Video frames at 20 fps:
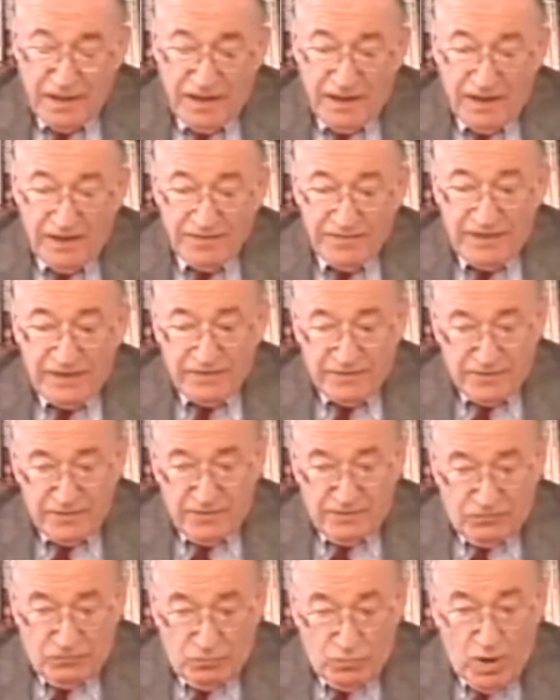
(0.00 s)
uh, that
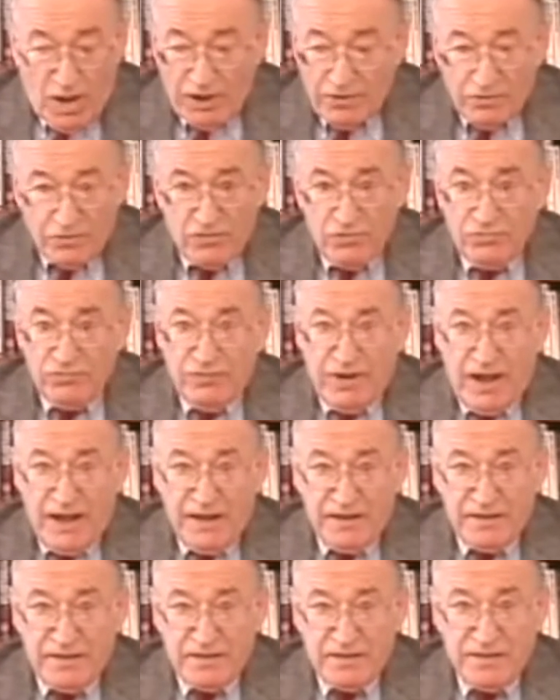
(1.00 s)
one or two
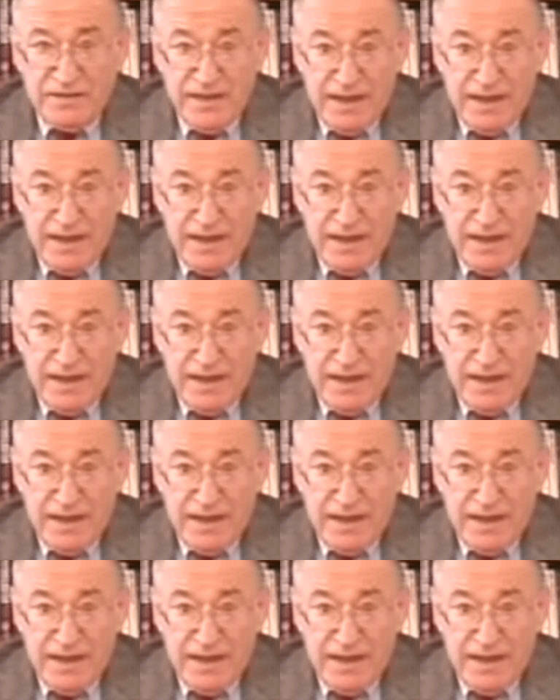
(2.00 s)
rads